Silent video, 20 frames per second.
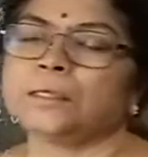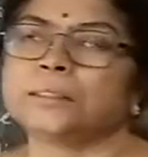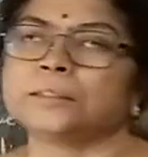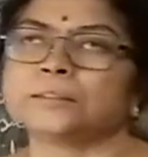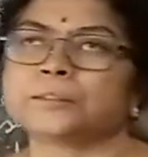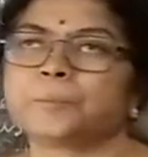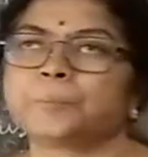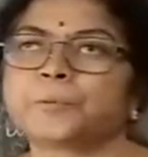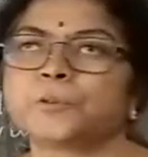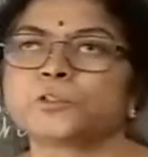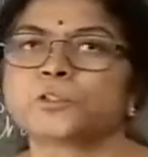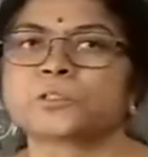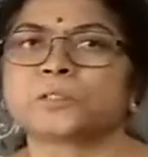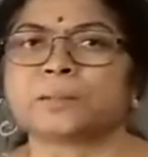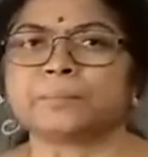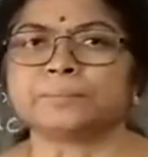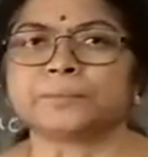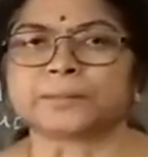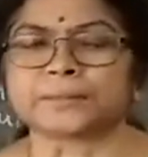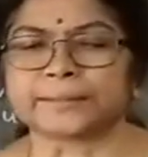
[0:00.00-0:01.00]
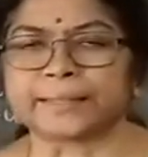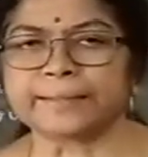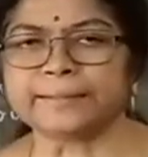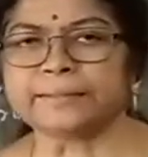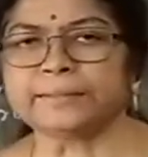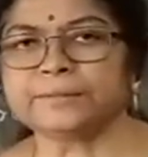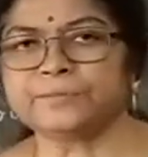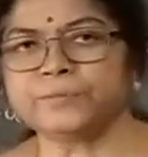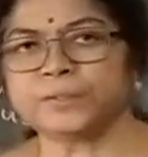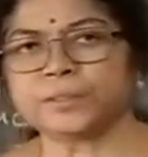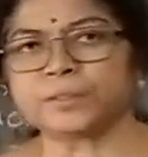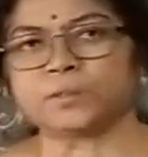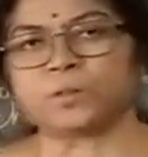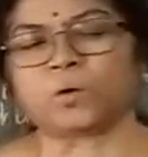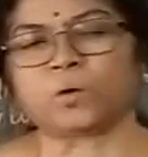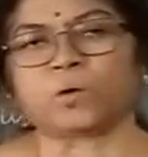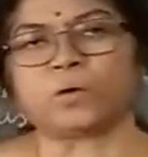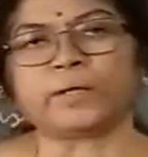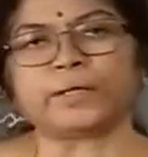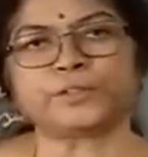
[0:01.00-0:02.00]
Suppose some scientific
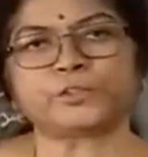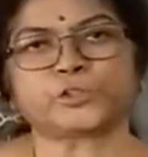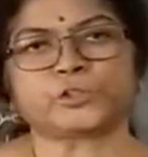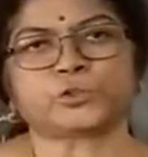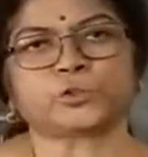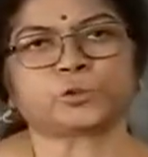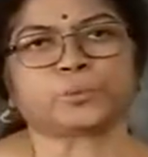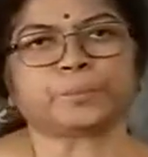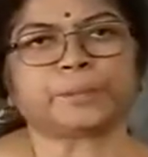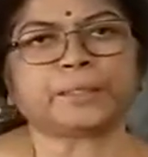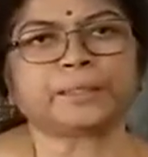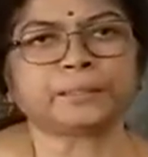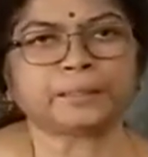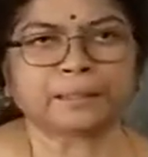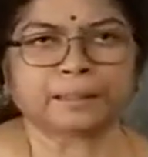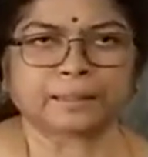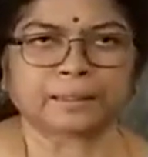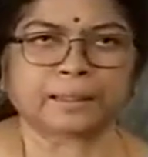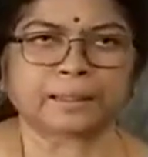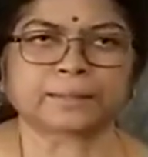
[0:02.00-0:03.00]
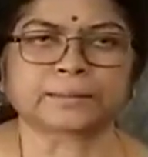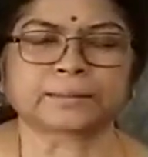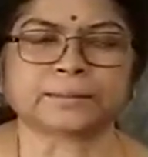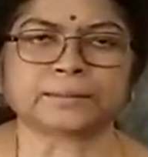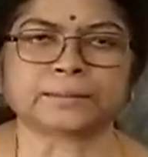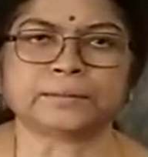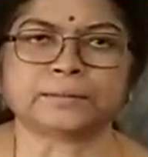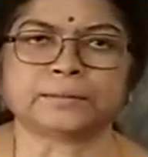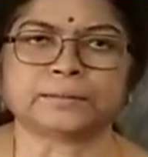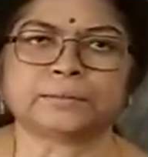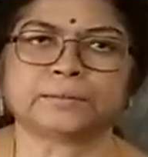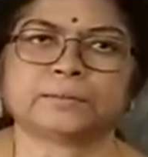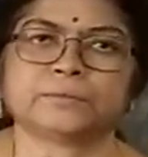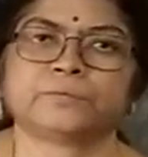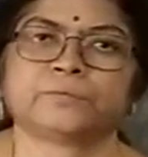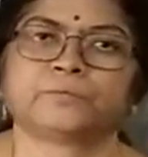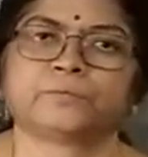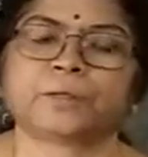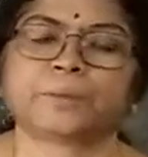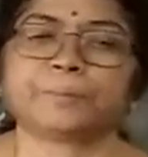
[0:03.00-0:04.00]
knowledge to be occurred
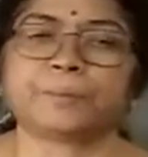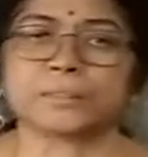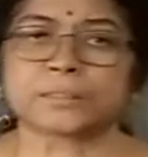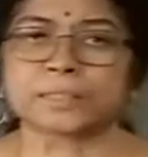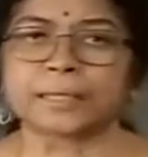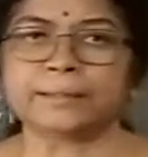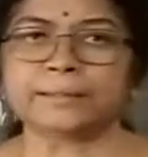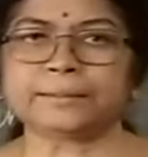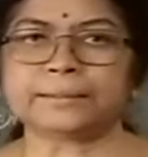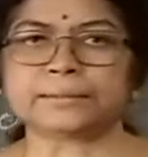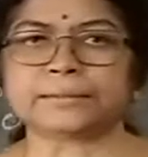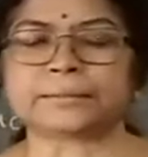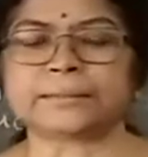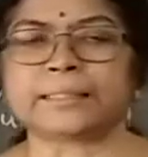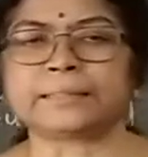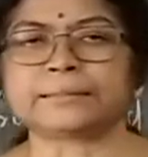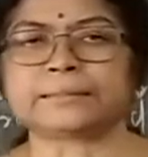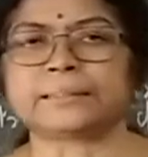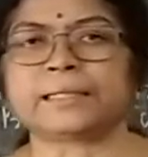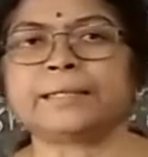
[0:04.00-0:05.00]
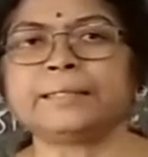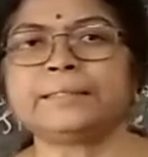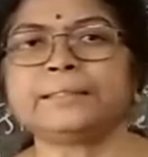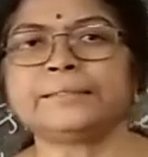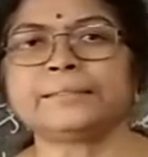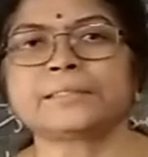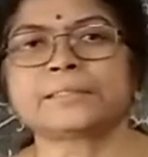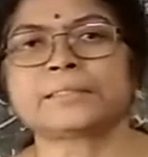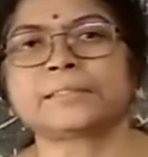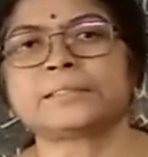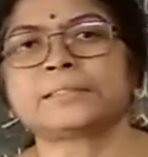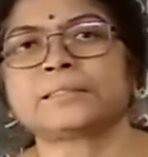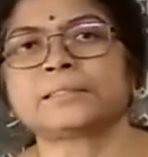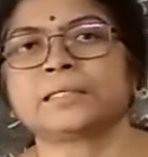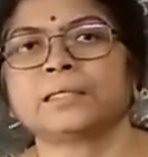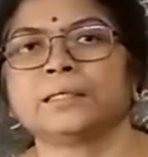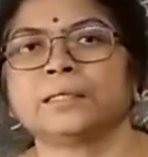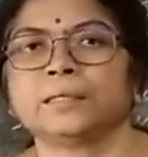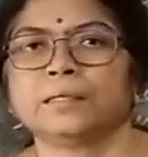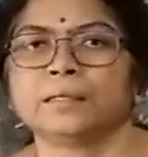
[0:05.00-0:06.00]
from a scientist. A scientist's
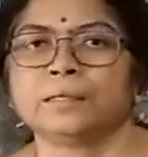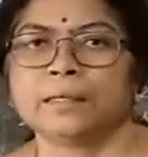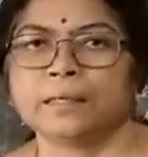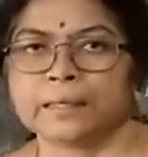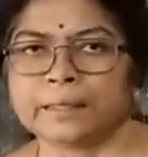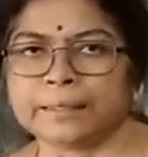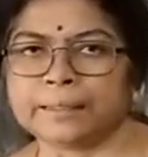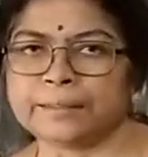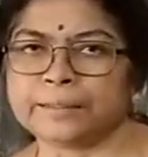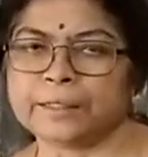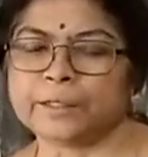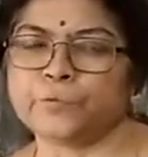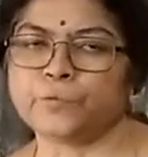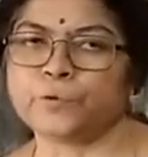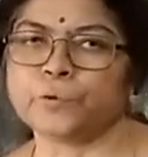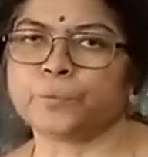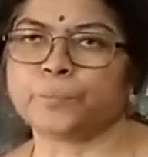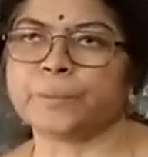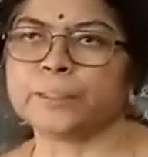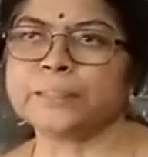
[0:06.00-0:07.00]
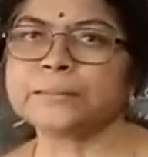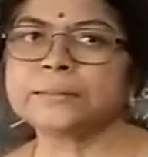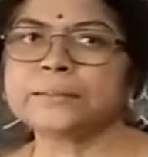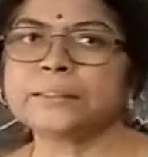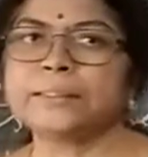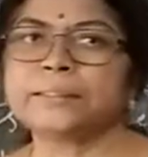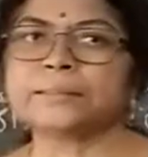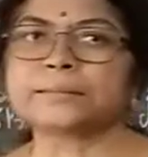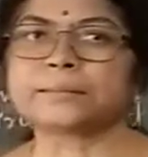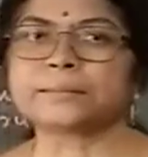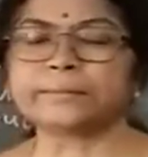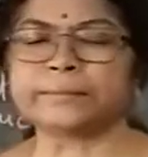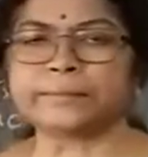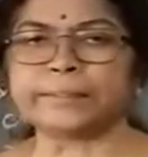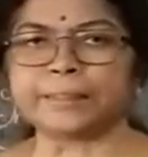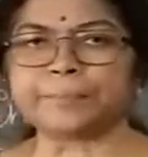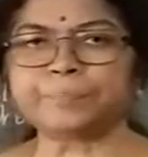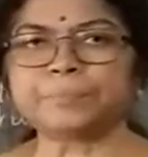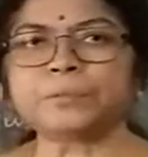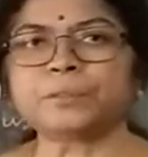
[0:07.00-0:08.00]
interview means it is
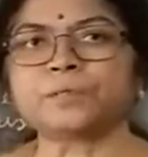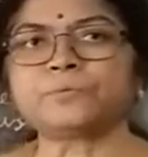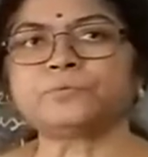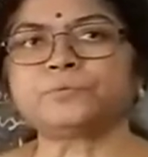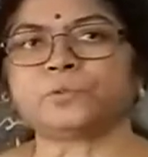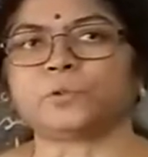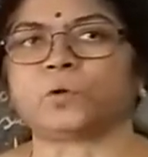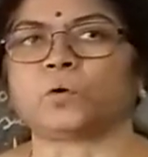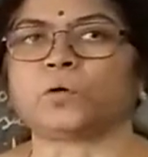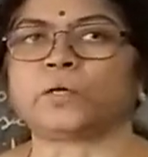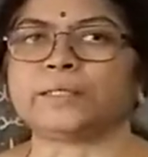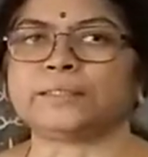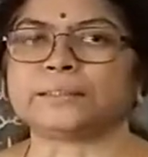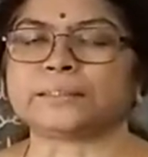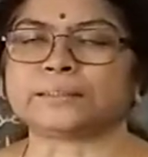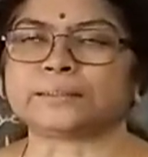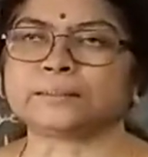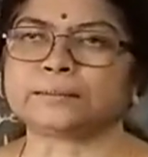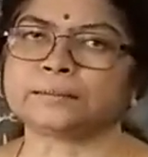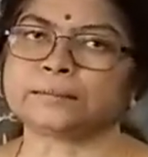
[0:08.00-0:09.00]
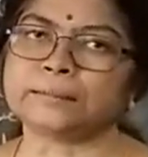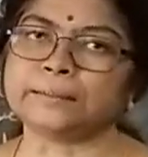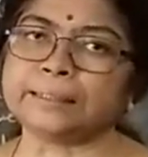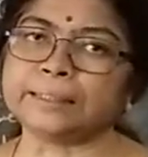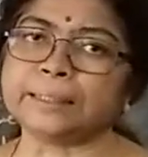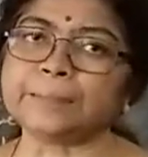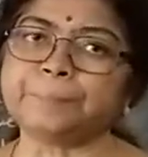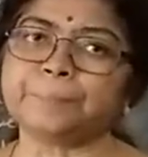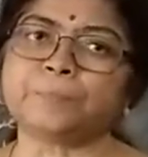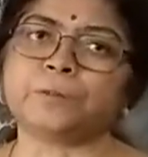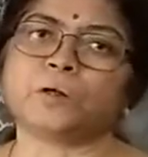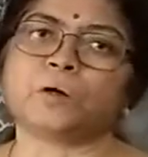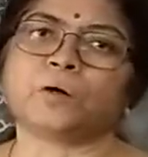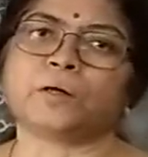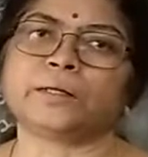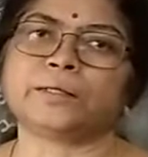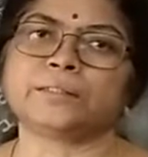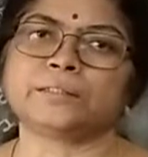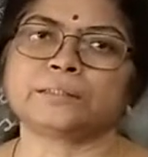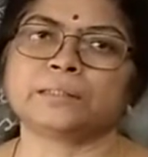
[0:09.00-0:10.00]
depth of knowledge, deep
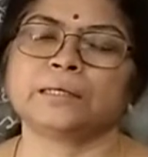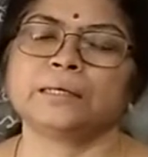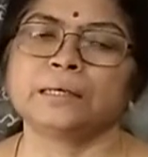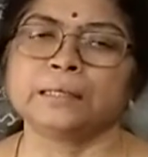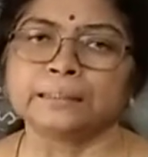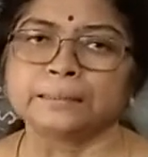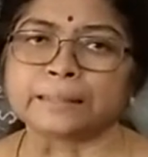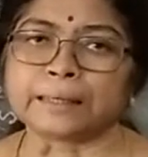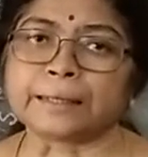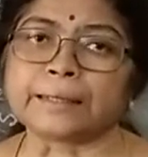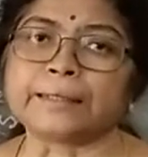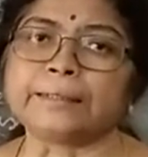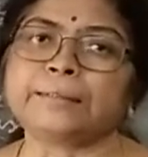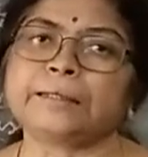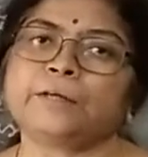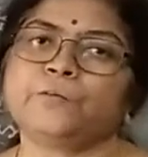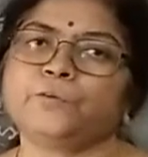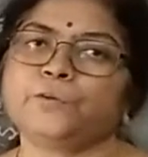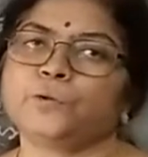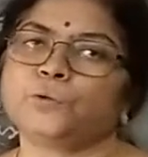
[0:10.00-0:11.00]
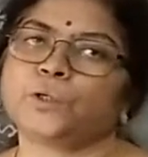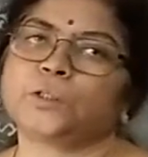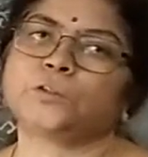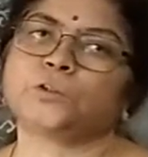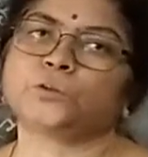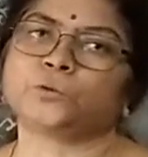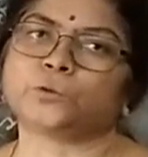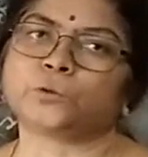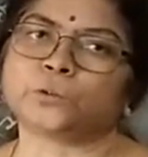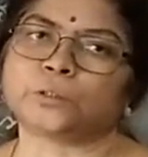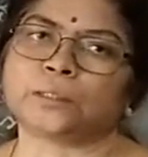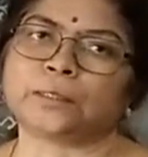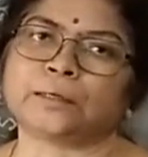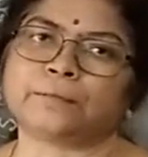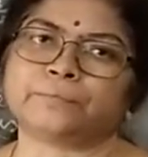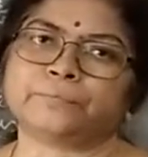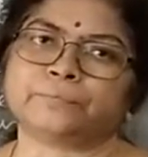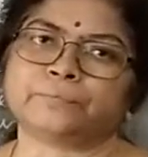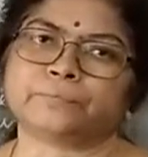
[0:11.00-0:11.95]
knowledge the interviewer should have.